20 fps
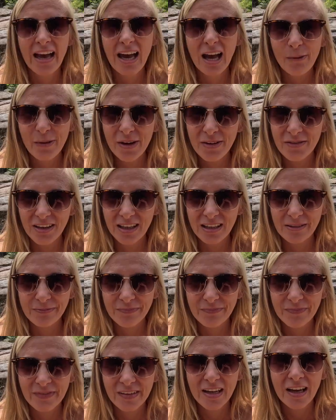However,
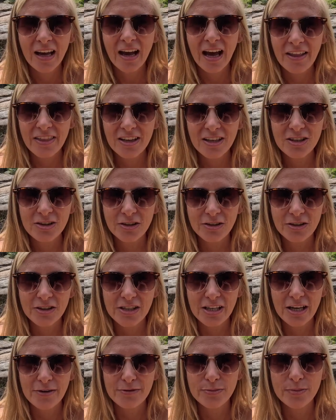I think Jon
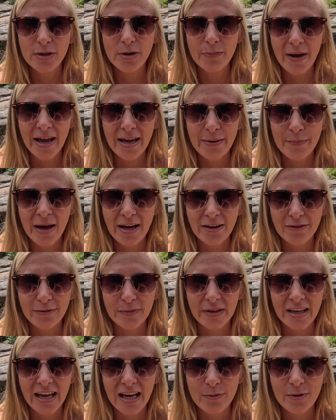deserves a bit of payback
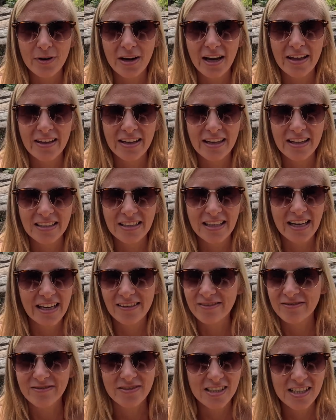from the cable car the other
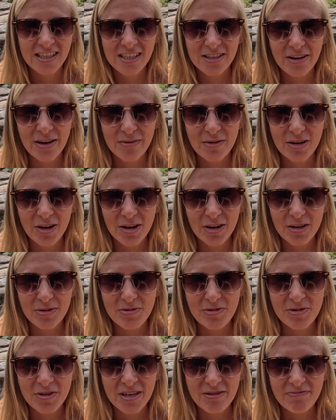day, so I'm not
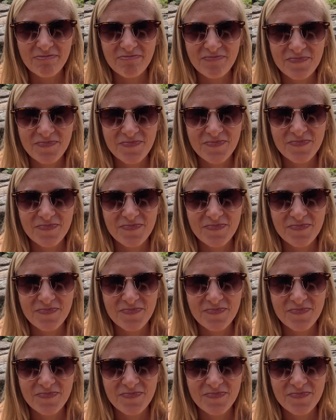gonna warn him.